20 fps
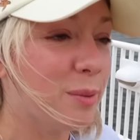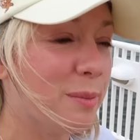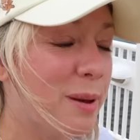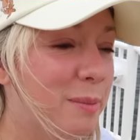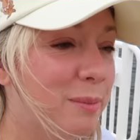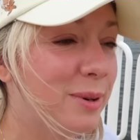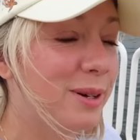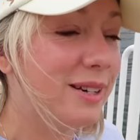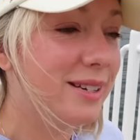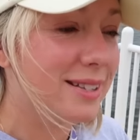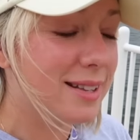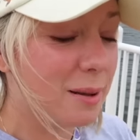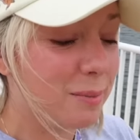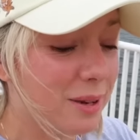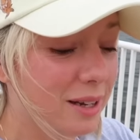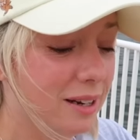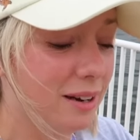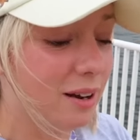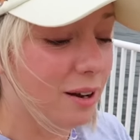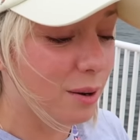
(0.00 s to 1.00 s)
remembers, let
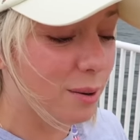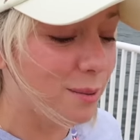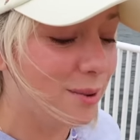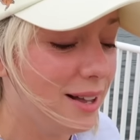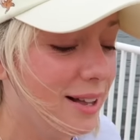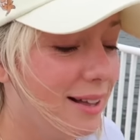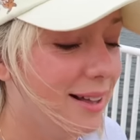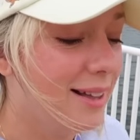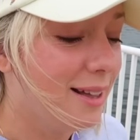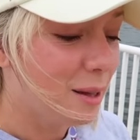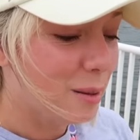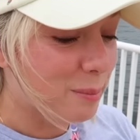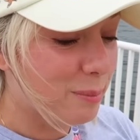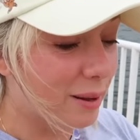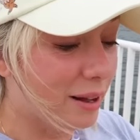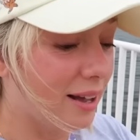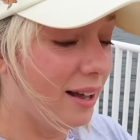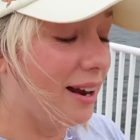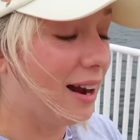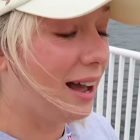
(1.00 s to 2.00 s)
me know.
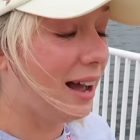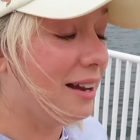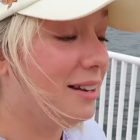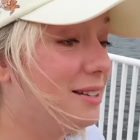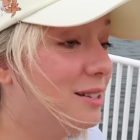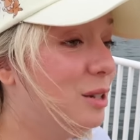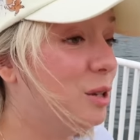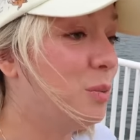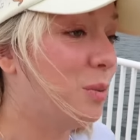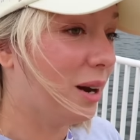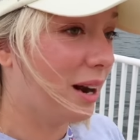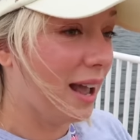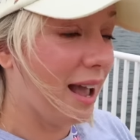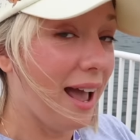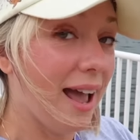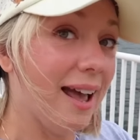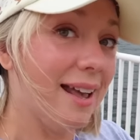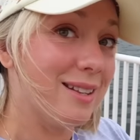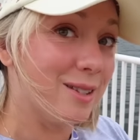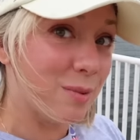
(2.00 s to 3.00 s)
But I do want to
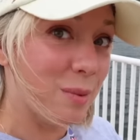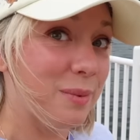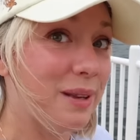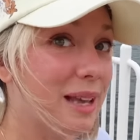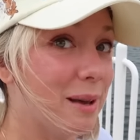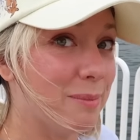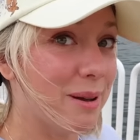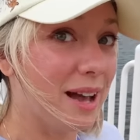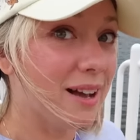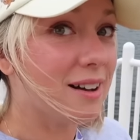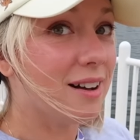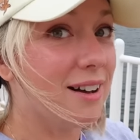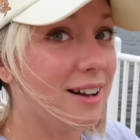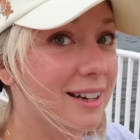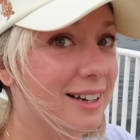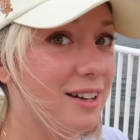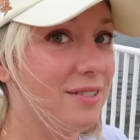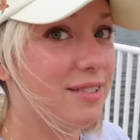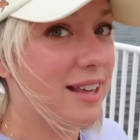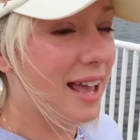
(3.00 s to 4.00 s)
ask when we get back
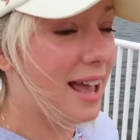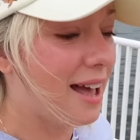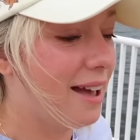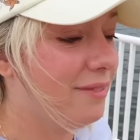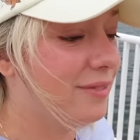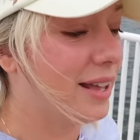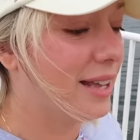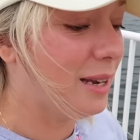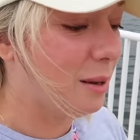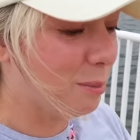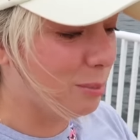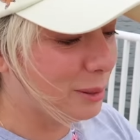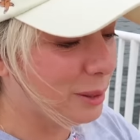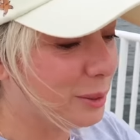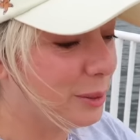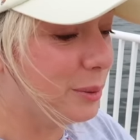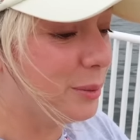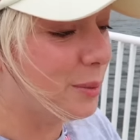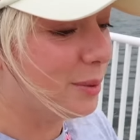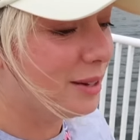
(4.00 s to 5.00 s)
on if they have any
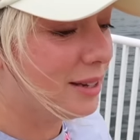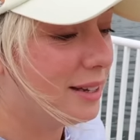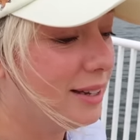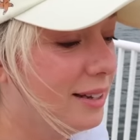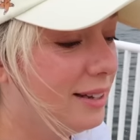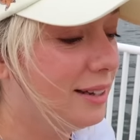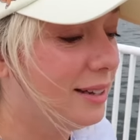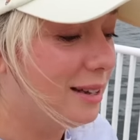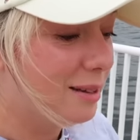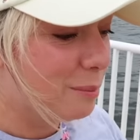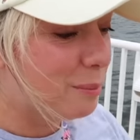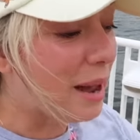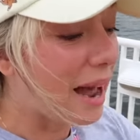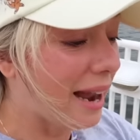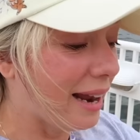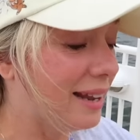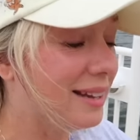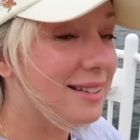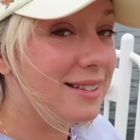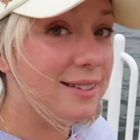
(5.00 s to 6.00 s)
blue
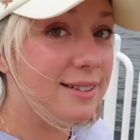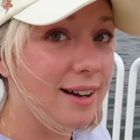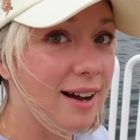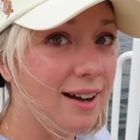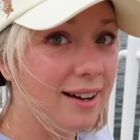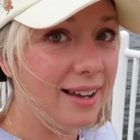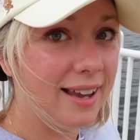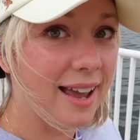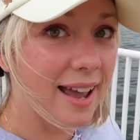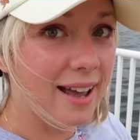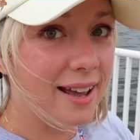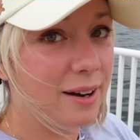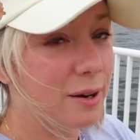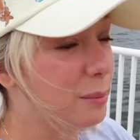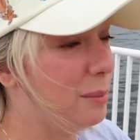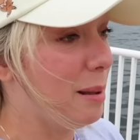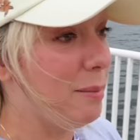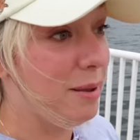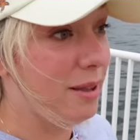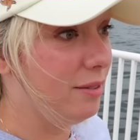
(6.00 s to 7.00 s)
back in stock yet
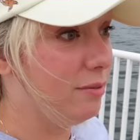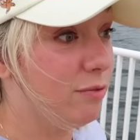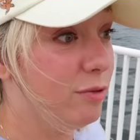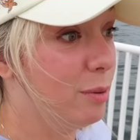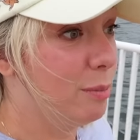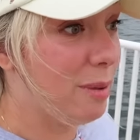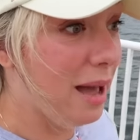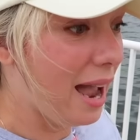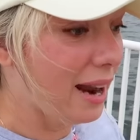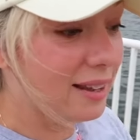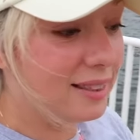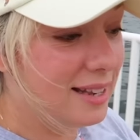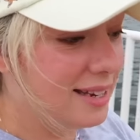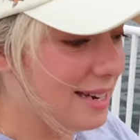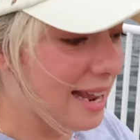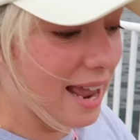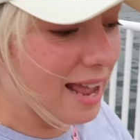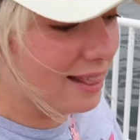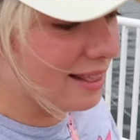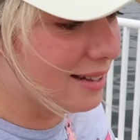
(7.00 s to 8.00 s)
or maybe from back in the
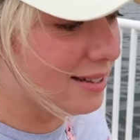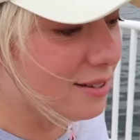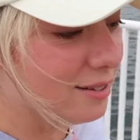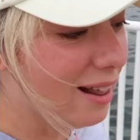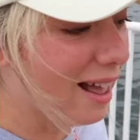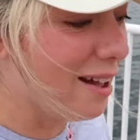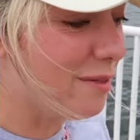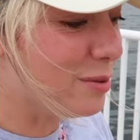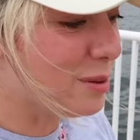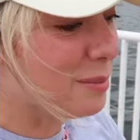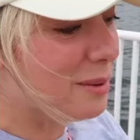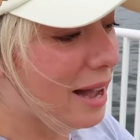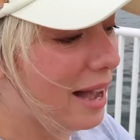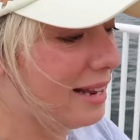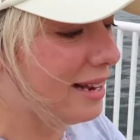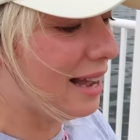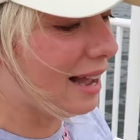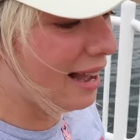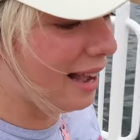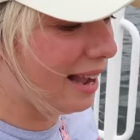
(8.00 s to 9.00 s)
day they still have them.
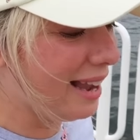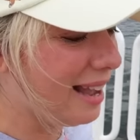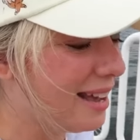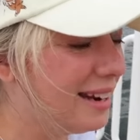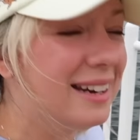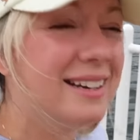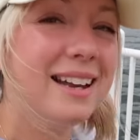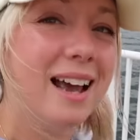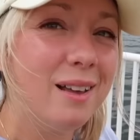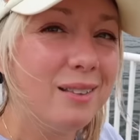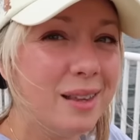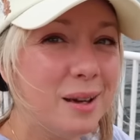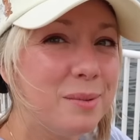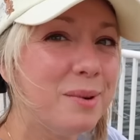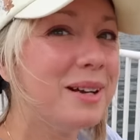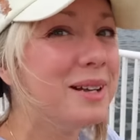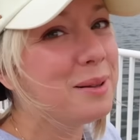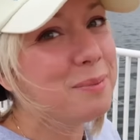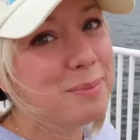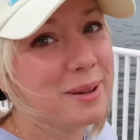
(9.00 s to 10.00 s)
I, I kind of doubt they
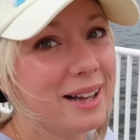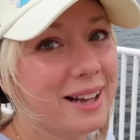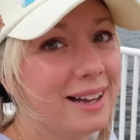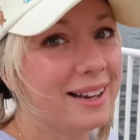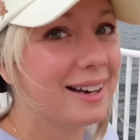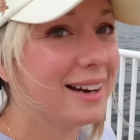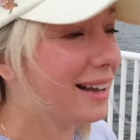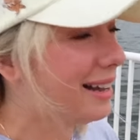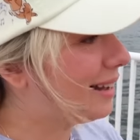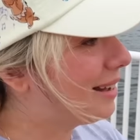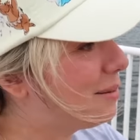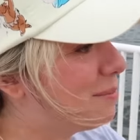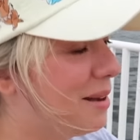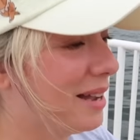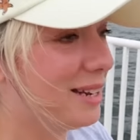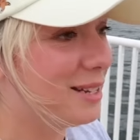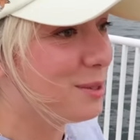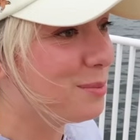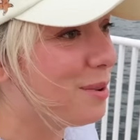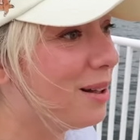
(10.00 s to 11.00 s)
will, but I
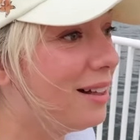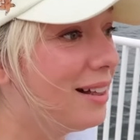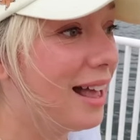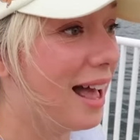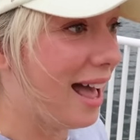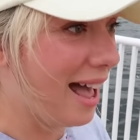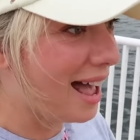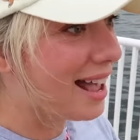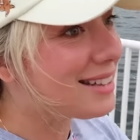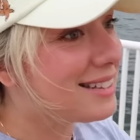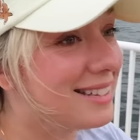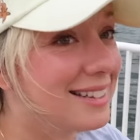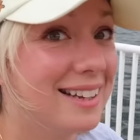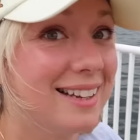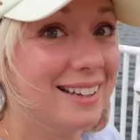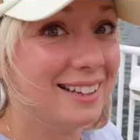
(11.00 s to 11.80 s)
might as well ask.